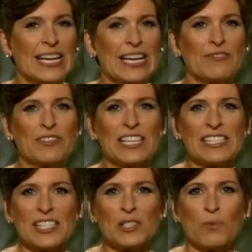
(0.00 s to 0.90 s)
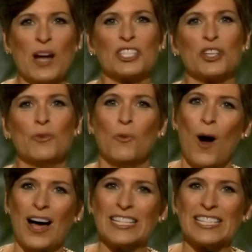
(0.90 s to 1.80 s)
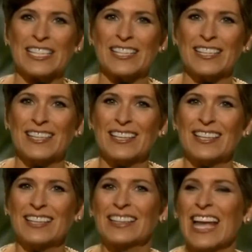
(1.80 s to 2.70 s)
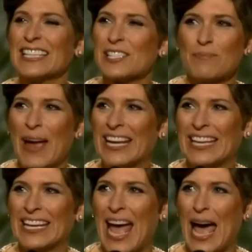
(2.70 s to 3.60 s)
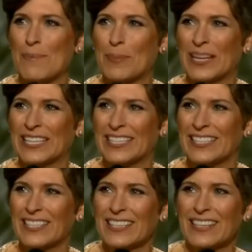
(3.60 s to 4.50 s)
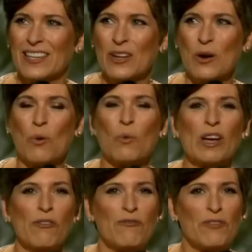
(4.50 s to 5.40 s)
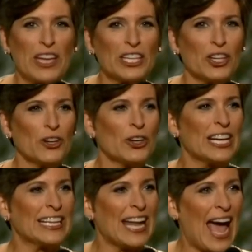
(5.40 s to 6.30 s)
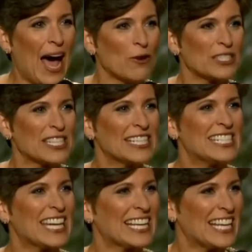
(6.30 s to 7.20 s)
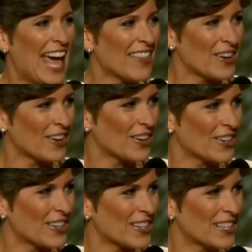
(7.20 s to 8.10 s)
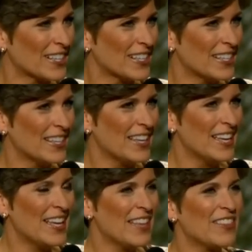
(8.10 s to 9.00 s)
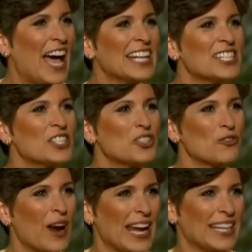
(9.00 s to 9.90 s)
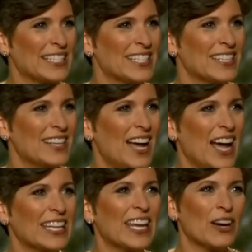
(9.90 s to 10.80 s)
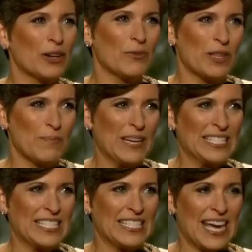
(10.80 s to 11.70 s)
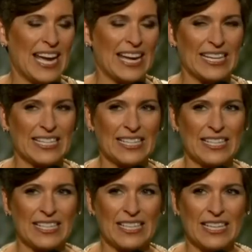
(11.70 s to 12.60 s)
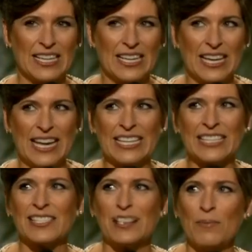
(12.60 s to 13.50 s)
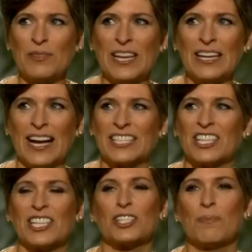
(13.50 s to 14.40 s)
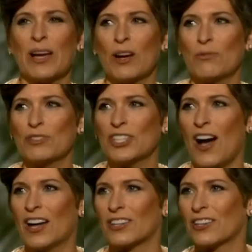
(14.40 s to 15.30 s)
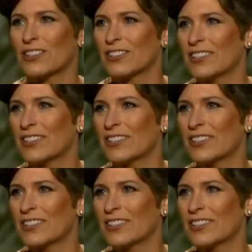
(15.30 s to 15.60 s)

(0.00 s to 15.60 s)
If this is what you want, let's make it happen. We'll figure it out together." That's a trait I carry with me today, and it's something I teach my own daughter.